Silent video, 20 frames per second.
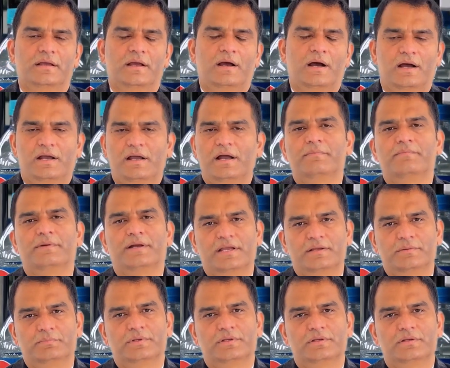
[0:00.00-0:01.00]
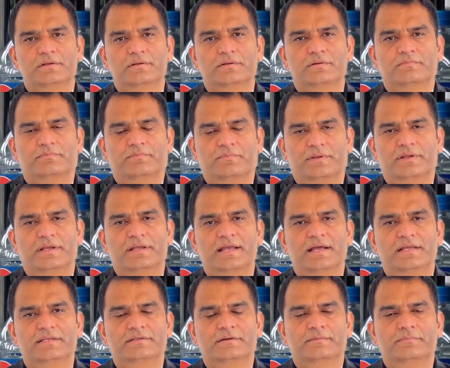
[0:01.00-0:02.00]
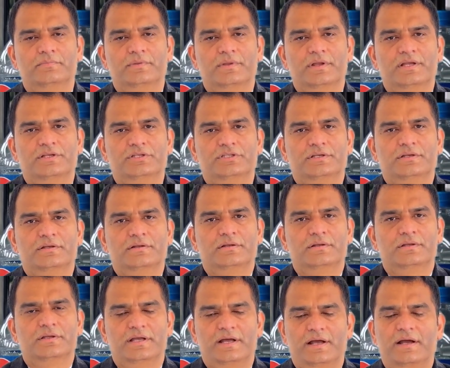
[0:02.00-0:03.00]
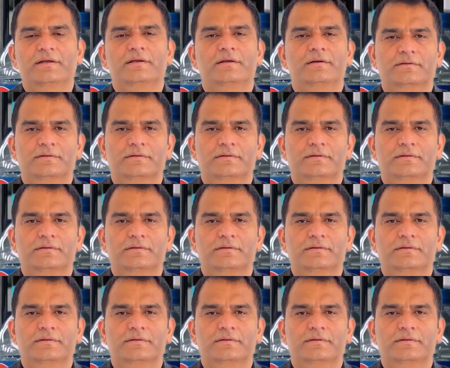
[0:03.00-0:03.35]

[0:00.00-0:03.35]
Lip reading: are available for the next production run.